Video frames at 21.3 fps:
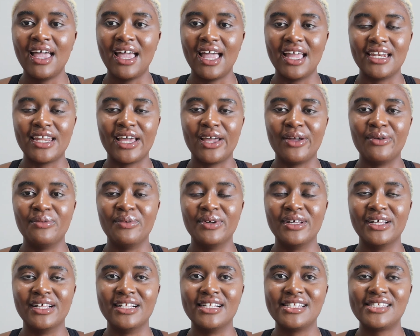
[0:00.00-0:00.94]
and I
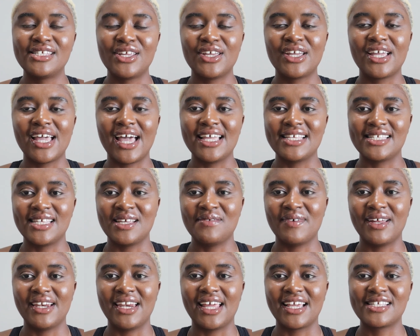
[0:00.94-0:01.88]
will see you guys in
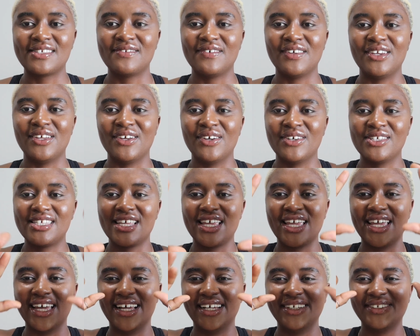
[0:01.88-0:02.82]
my next video.
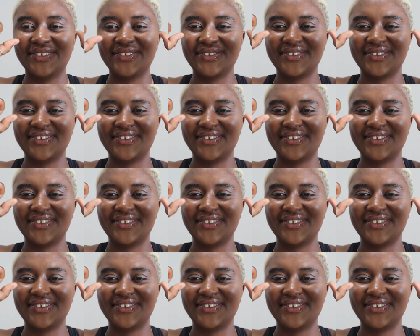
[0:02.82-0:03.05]
See ya.